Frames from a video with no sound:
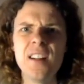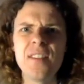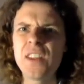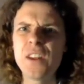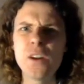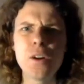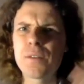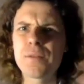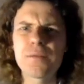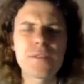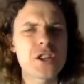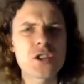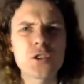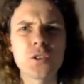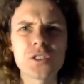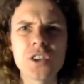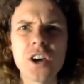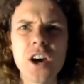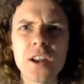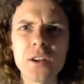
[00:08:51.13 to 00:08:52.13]
they're not
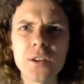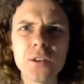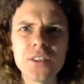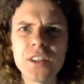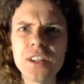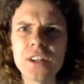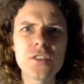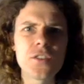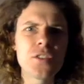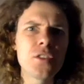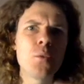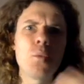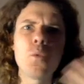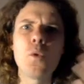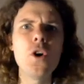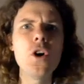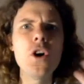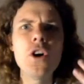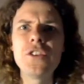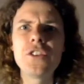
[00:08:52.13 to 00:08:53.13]
official titles, they're just the
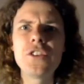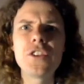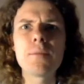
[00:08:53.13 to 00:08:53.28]
words